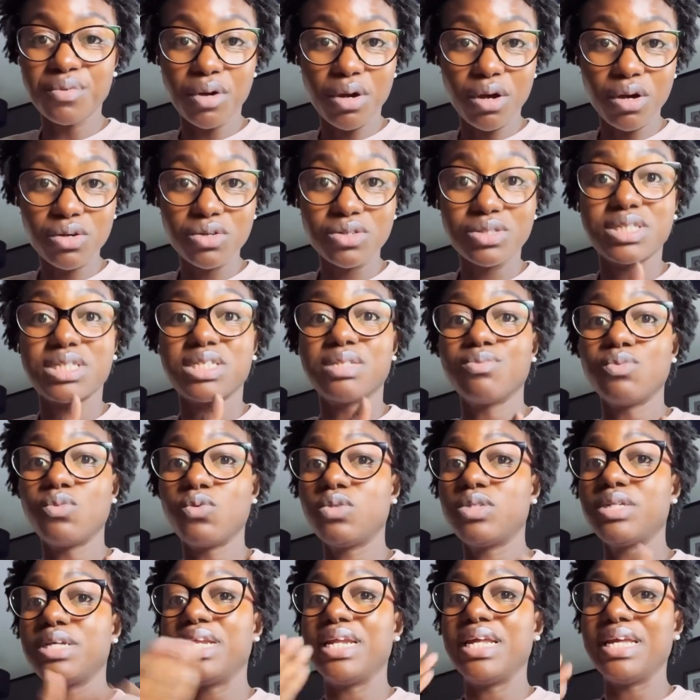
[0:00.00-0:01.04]
Argos this
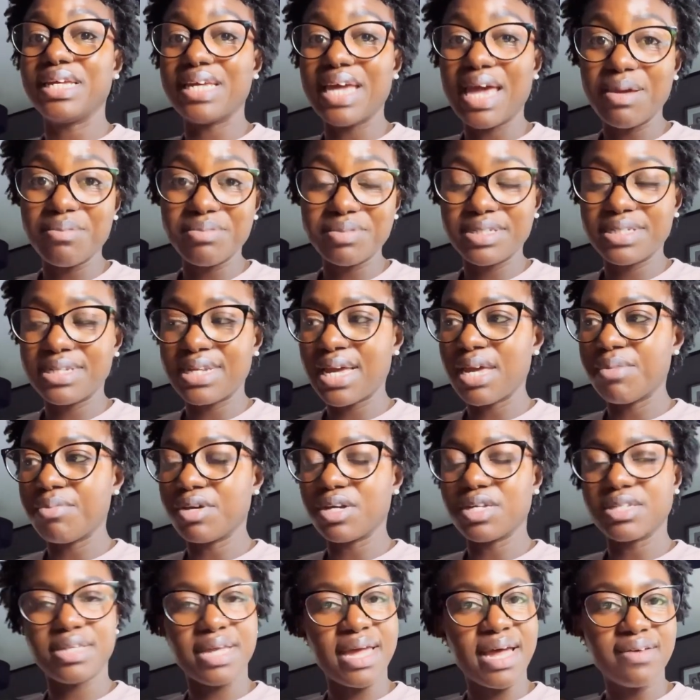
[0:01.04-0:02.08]
morning and it came today
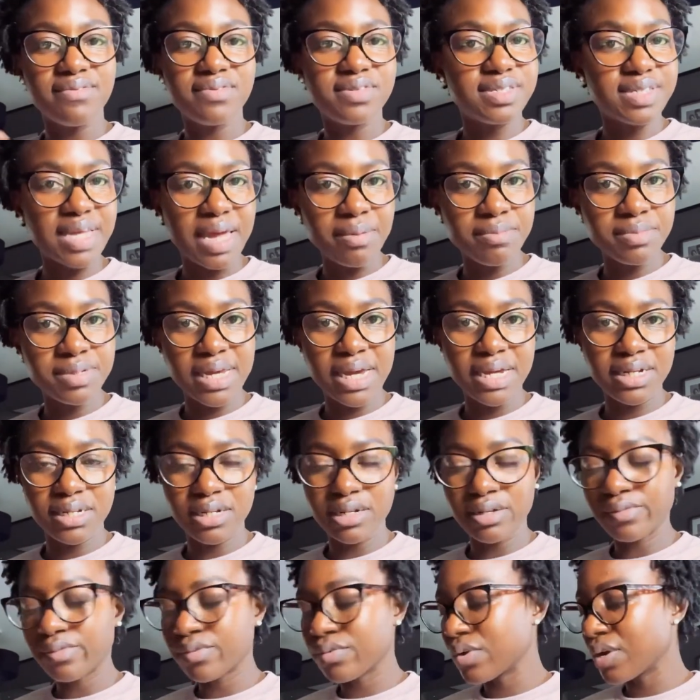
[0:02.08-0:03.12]
because they have same day
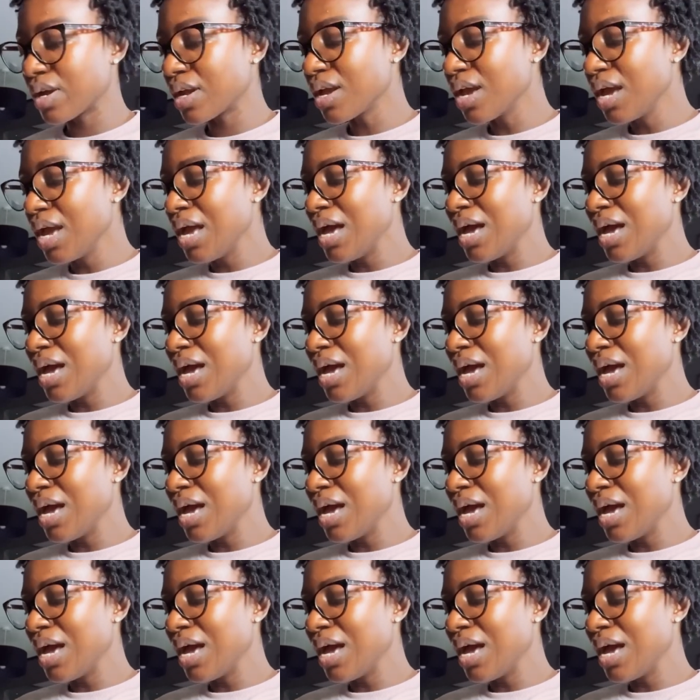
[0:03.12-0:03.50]
delivery.